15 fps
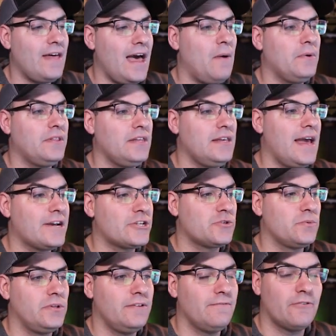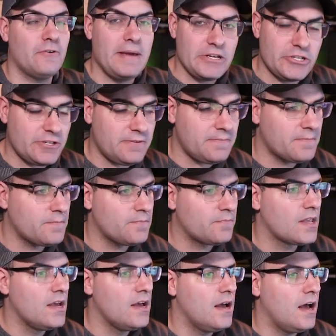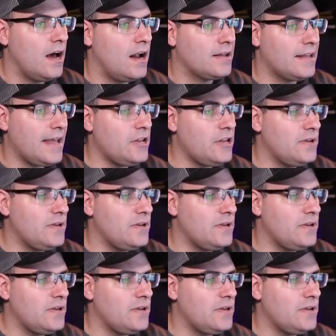that with the actual information. And again,